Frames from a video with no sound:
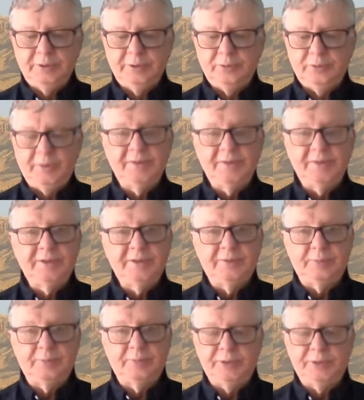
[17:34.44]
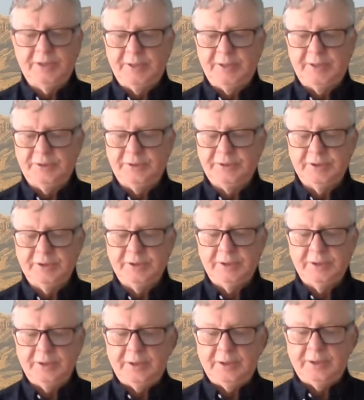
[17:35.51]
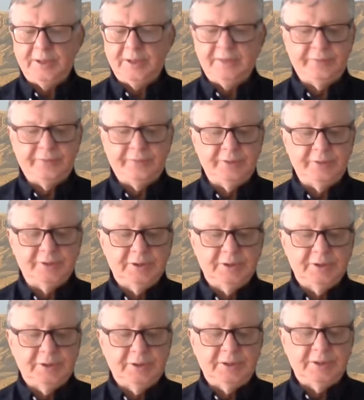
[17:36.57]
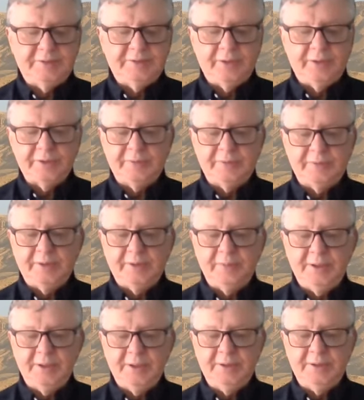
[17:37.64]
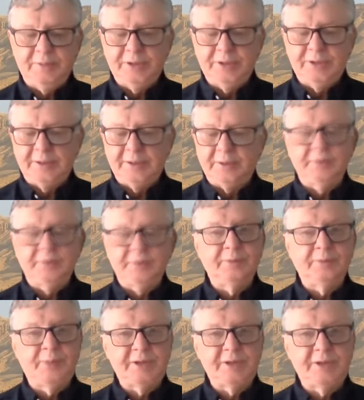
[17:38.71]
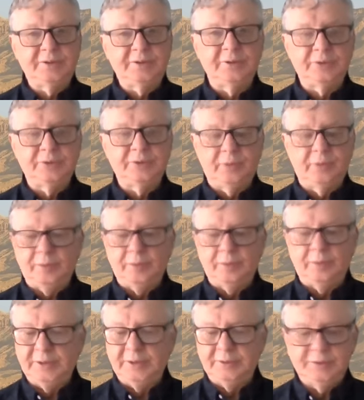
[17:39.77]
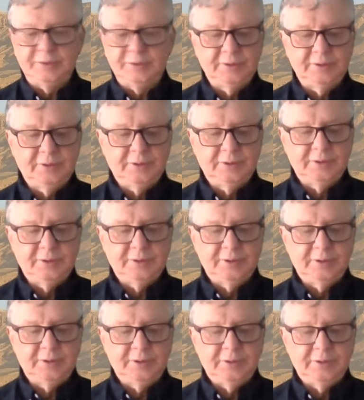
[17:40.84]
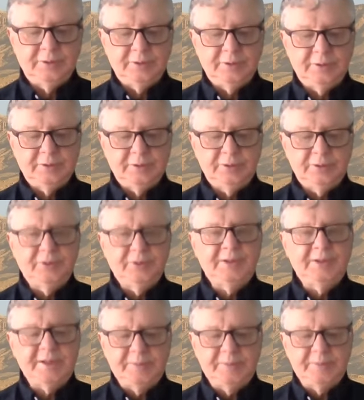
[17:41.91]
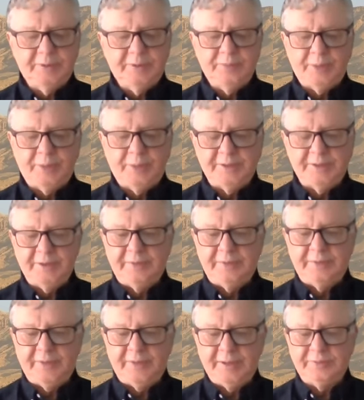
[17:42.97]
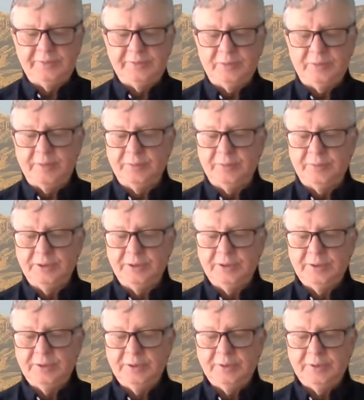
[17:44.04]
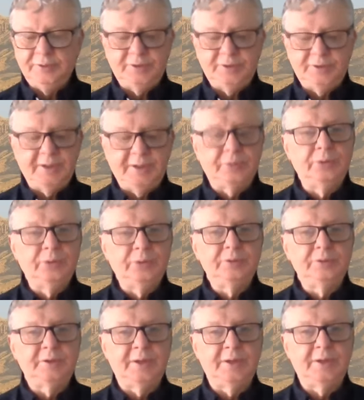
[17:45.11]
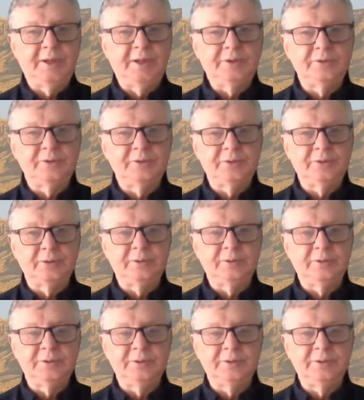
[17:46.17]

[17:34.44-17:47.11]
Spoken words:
We can see from Plotinus' life that his philosophy made him gentle and compassionate to all beings. So this last bit of practical advice from him should take root in our hearts and souls.